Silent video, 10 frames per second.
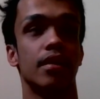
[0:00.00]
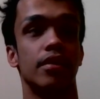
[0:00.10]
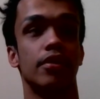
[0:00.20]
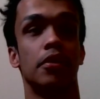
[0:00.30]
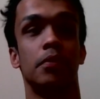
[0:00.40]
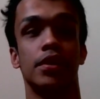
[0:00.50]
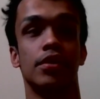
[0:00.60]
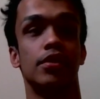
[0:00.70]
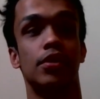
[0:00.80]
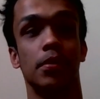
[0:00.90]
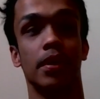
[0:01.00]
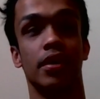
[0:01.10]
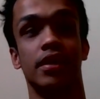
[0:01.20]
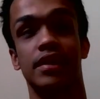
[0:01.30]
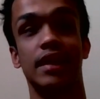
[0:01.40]
what you're doing
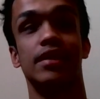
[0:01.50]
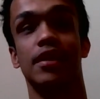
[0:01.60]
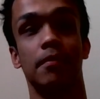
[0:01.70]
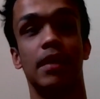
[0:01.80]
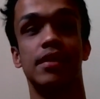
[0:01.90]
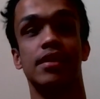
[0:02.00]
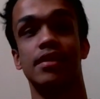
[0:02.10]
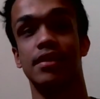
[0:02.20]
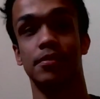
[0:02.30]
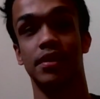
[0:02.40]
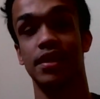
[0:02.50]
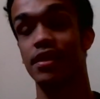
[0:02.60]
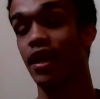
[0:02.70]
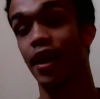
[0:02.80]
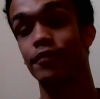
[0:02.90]
on a day-to-day basis. It
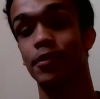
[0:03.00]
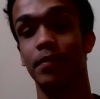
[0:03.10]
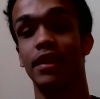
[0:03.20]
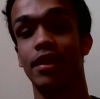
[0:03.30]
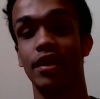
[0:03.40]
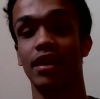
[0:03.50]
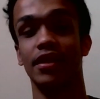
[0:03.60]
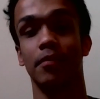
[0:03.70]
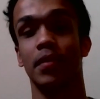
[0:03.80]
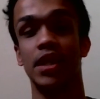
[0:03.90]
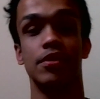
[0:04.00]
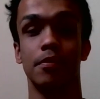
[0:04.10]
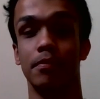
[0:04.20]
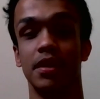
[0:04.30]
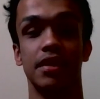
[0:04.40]
doesn't have to be the thing that pays
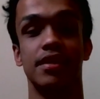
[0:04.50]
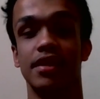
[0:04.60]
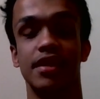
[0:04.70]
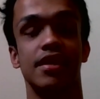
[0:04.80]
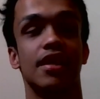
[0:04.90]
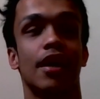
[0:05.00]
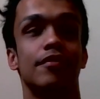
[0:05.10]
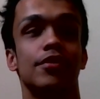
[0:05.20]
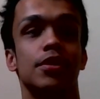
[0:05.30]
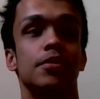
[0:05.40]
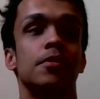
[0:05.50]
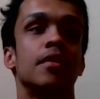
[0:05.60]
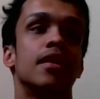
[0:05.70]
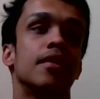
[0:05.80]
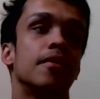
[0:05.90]
your bills. It doesn't have to,
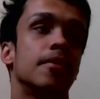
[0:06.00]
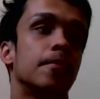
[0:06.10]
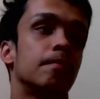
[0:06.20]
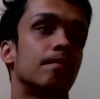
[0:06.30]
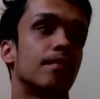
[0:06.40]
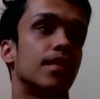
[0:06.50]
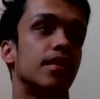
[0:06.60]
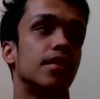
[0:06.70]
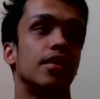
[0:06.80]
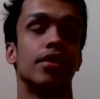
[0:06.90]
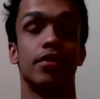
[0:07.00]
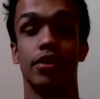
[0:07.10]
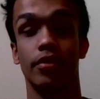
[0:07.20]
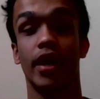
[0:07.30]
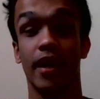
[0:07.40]
you
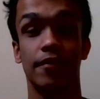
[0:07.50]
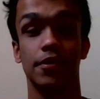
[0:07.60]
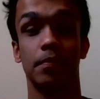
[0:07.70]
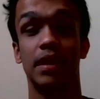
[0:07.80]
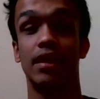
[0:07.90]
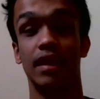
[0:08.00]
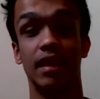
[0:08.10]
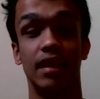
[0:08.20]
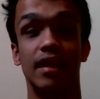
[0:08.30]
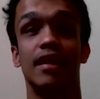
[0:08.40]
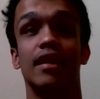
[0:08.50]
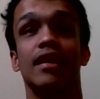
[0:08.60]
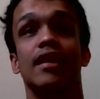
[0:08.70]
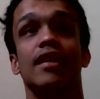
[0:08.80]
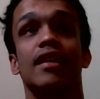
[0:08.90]
don't have to be
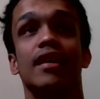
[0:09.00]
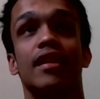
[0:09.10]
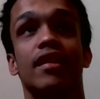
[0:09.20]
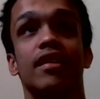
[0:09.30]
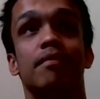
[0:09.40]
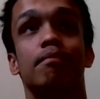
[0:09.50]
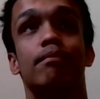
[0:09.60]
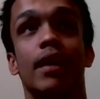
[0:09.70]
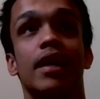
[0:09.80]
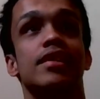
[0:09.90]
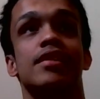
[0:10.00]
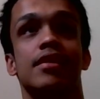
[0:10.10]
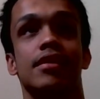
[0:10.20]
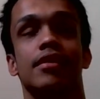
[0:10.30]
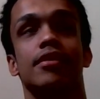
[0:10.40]
the best